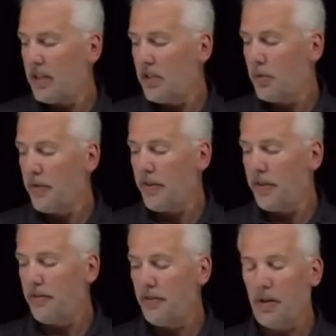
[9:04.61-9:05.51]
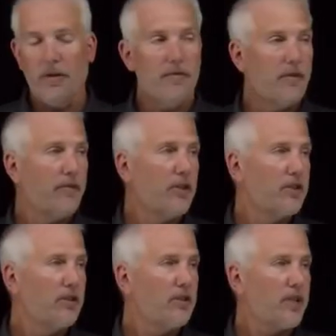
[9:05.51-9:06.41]
derivative of the
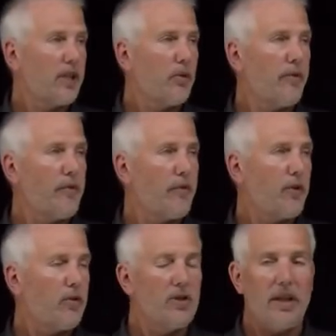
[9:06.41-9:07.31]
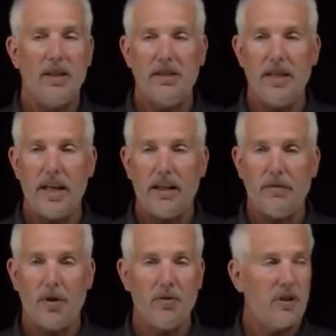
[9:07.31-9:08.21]
function, second derivative of cosine is negative
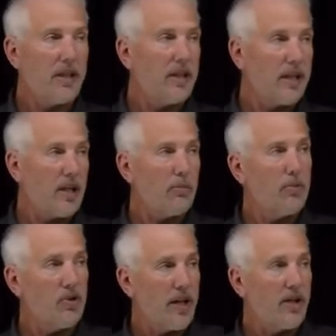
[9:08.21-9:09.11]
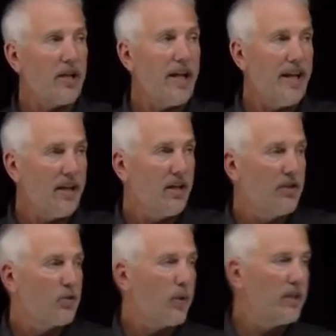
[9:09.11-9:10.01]
cosine, and I'll pull out an n
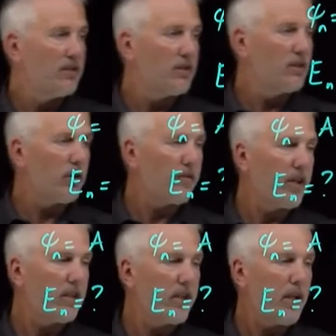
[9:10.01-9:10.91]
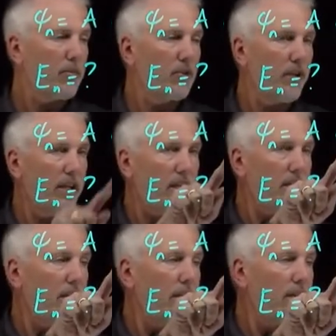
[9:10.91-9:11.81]
twice. So I've got capital A,
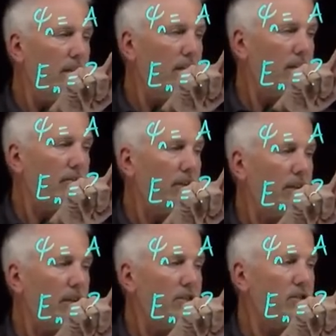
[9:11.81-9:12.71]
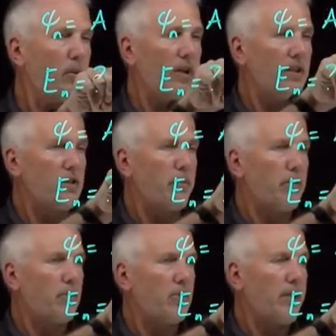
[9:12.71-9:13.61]
and I've got an n squared that's
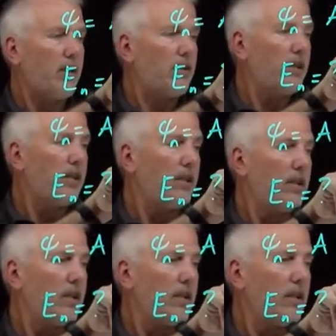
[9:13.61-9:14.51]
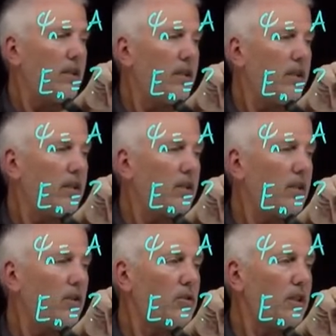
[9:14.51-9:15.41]
been pulled out,
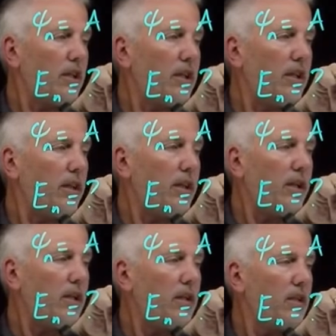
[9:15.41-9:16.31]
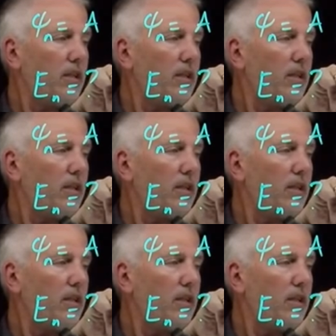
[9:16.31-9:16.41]
cosine n theta.